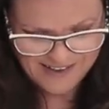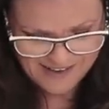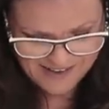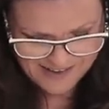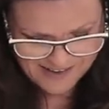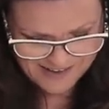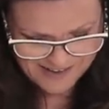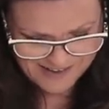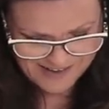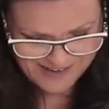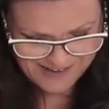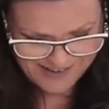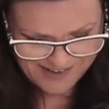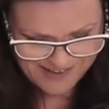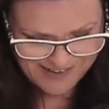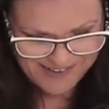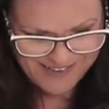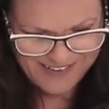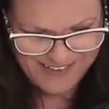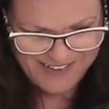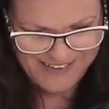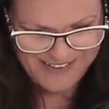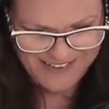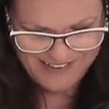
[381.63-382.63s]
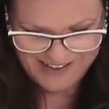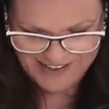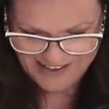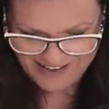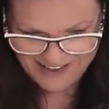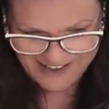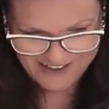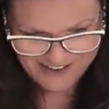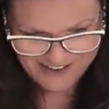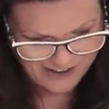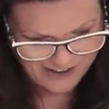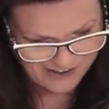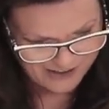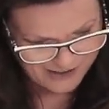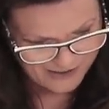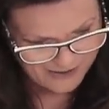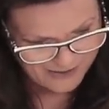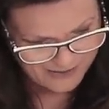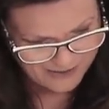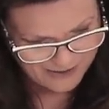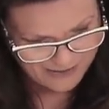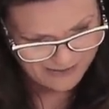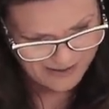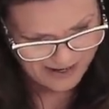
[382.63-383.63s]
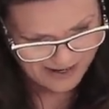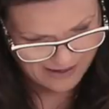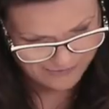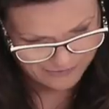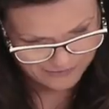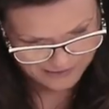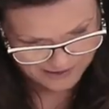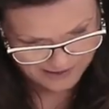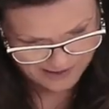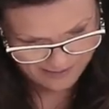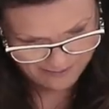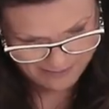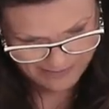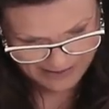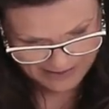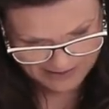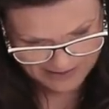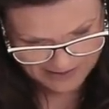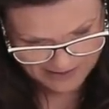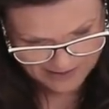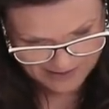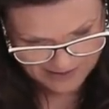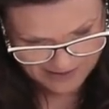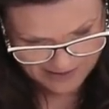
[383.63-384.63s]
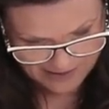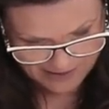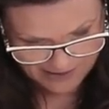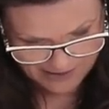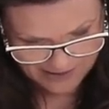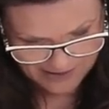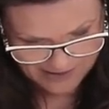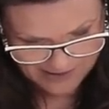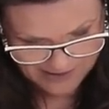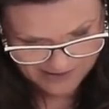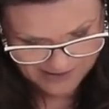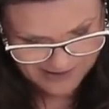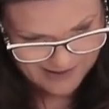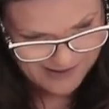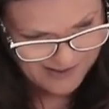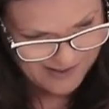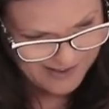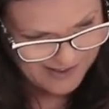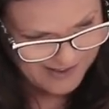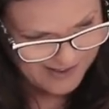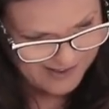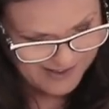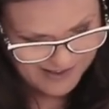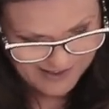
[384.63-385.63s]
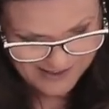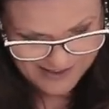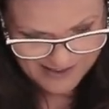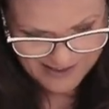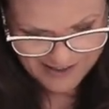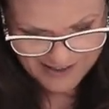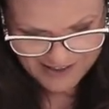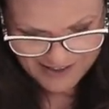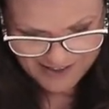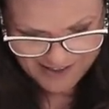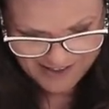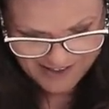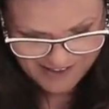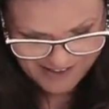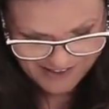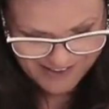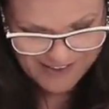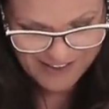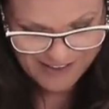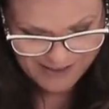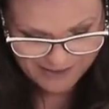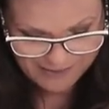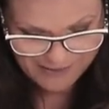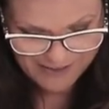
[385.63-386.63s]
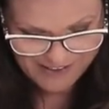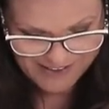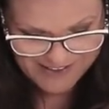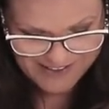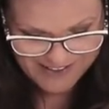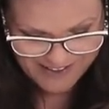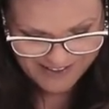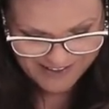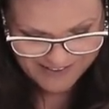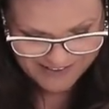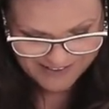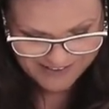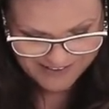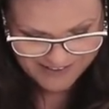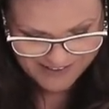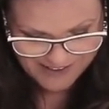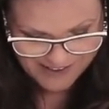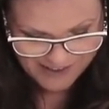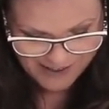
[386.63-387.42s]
Oh, well, he's no, you. You have to come back in here. He's going on the patio. That's where he's. That's where he's headed.